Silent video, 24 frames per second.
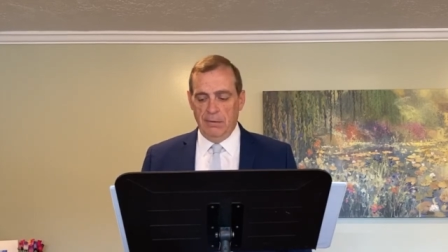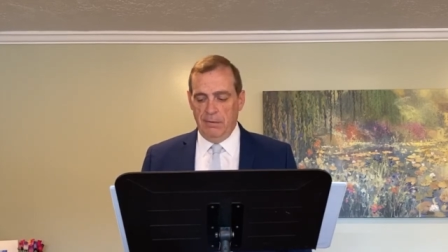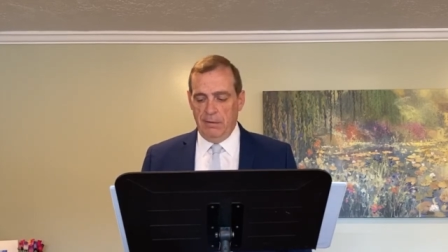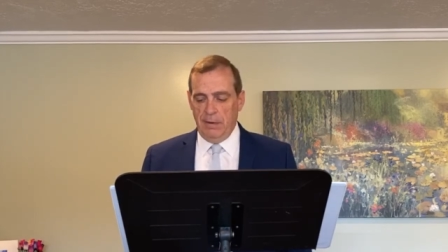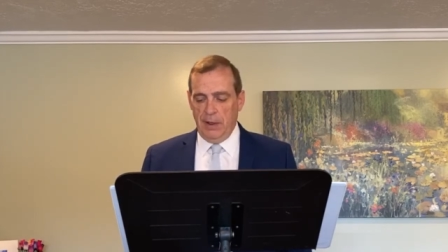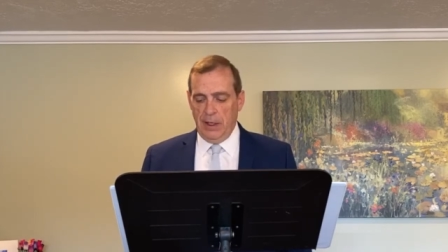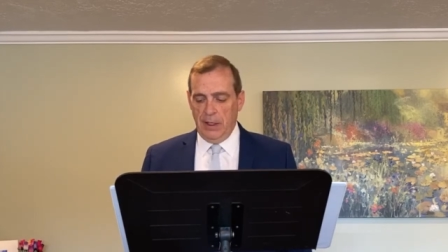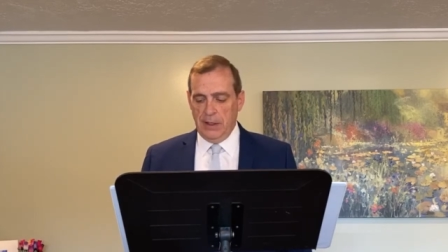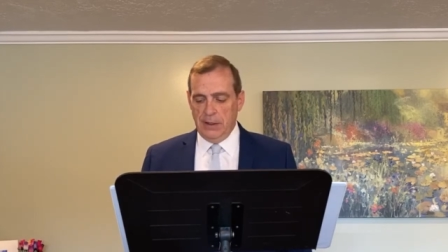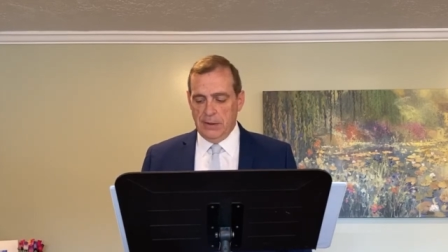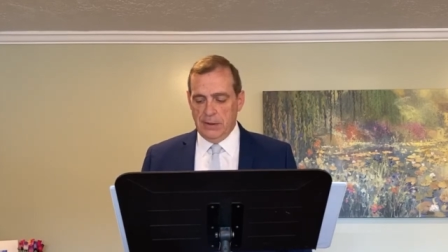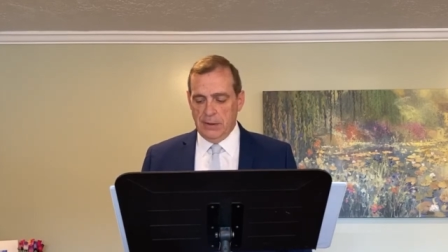
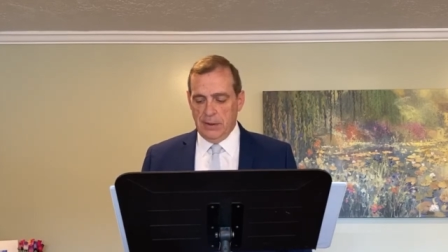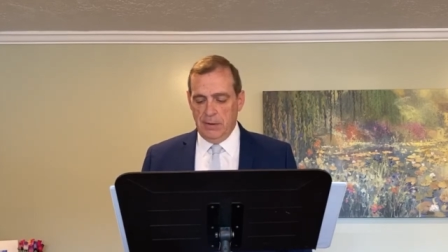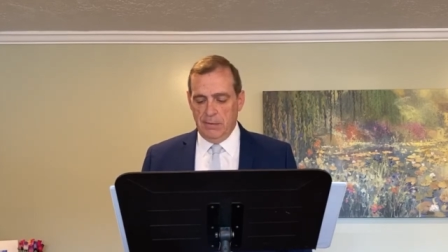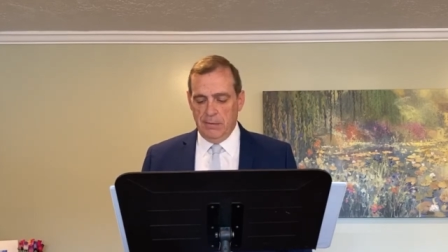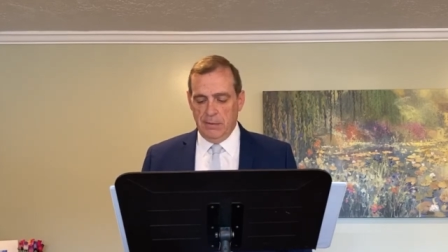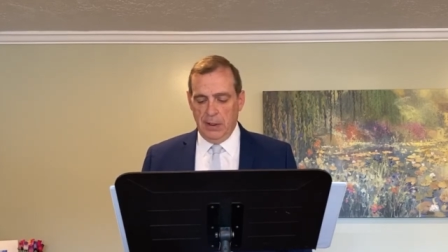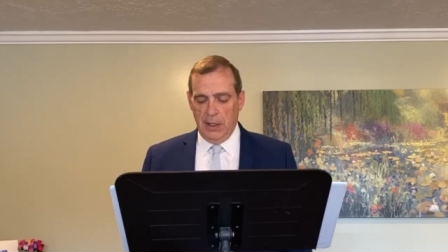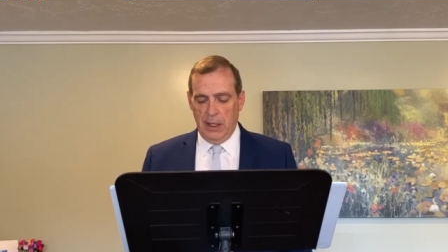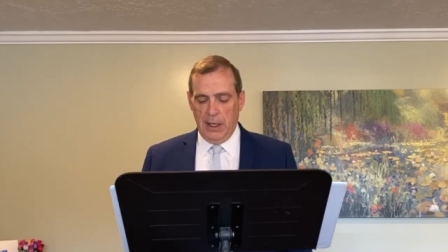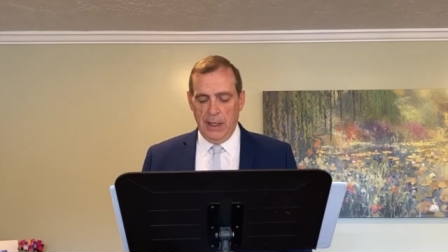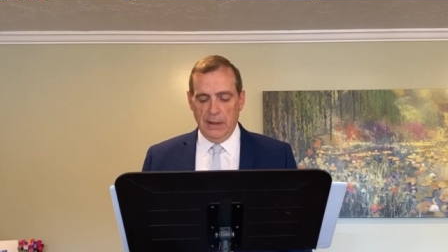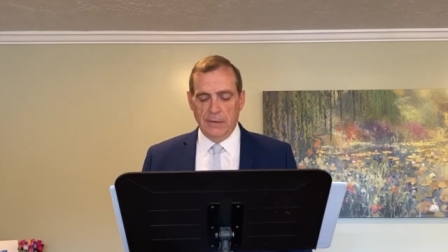face of
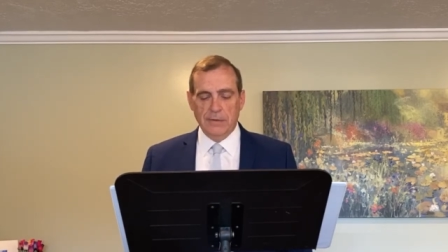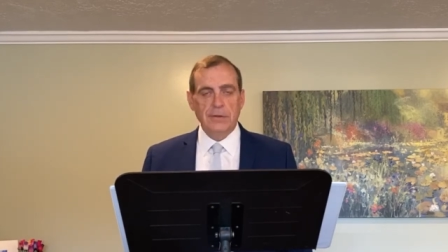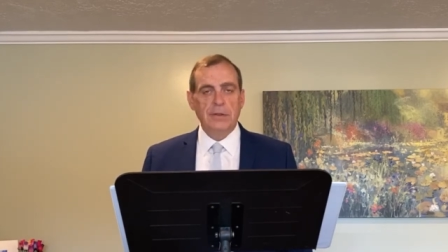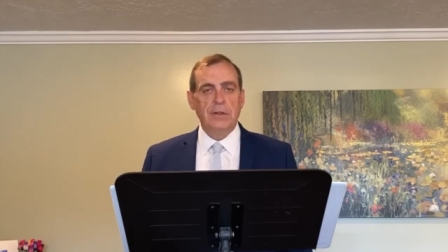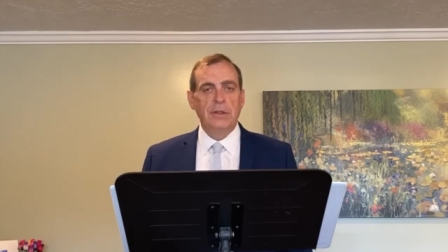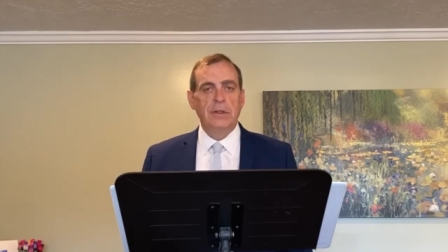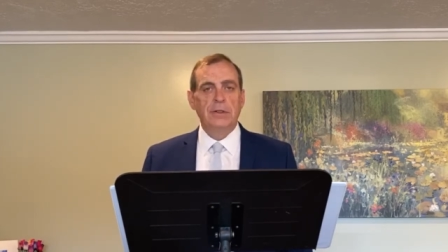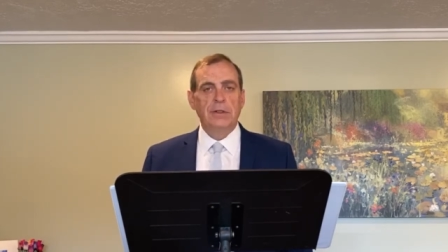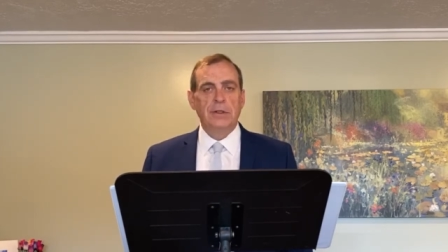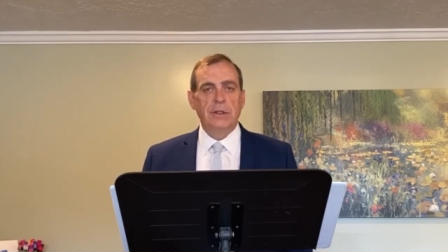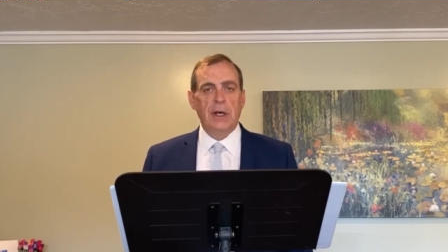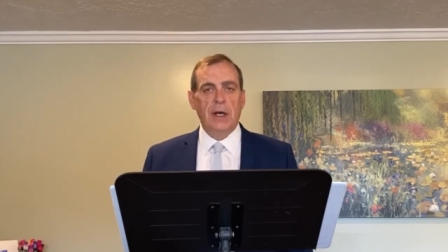
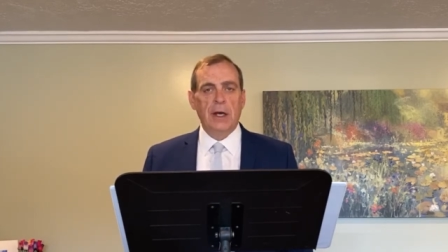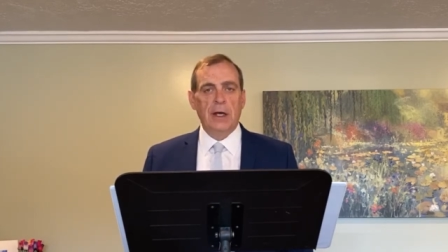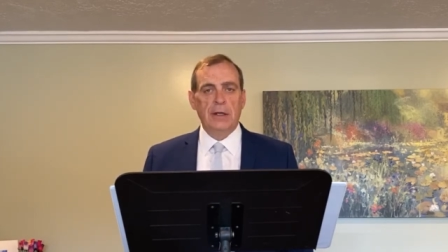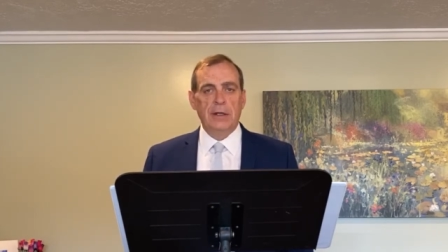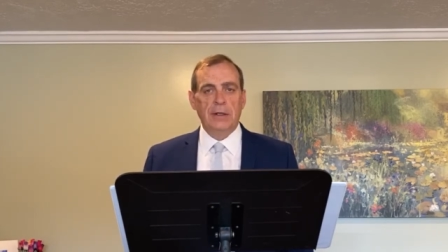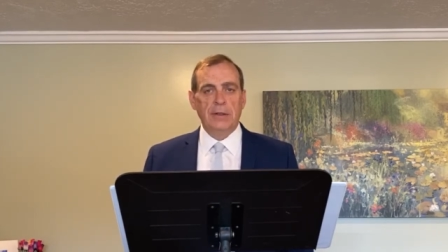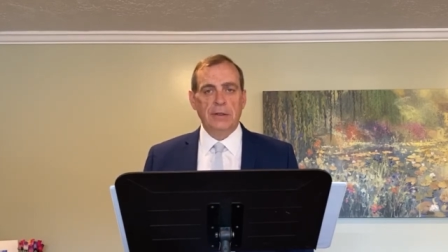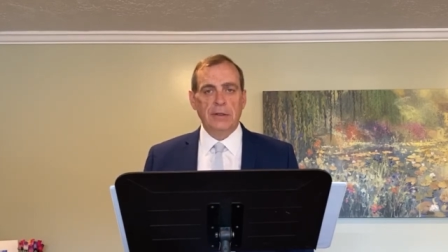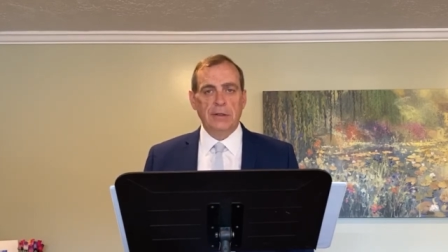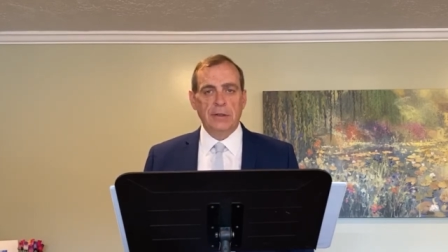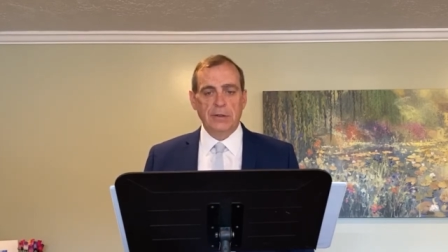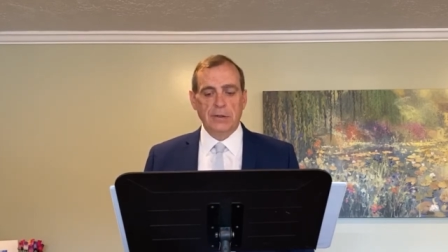life's
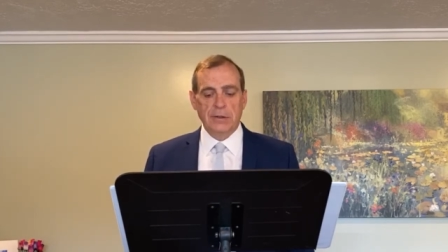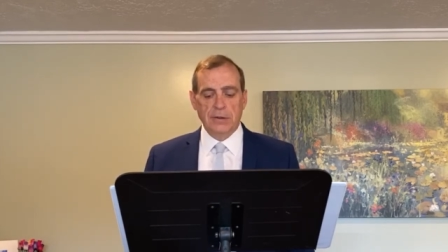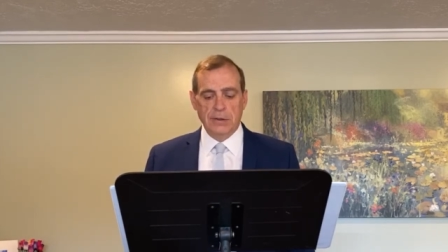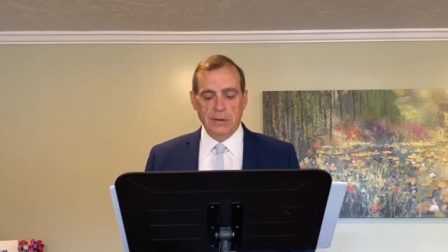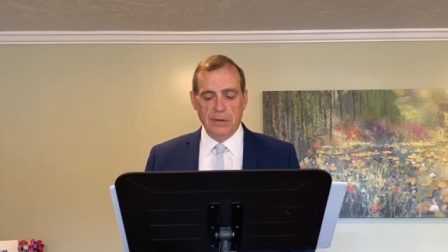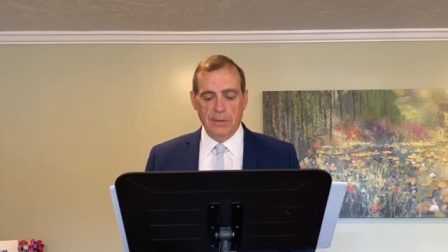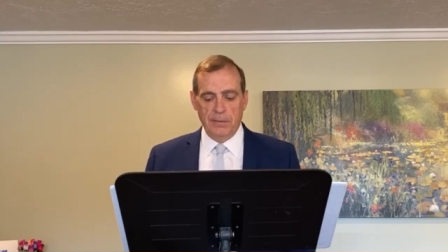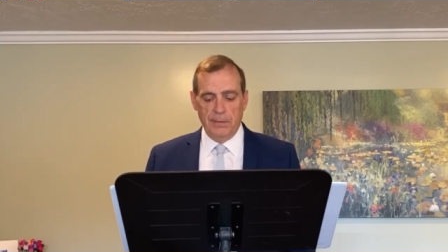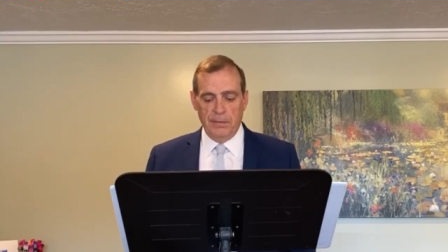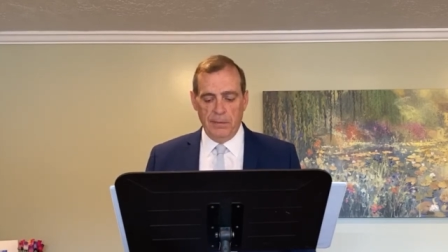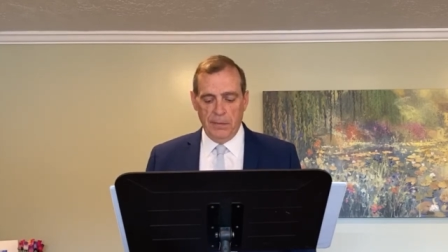challenges.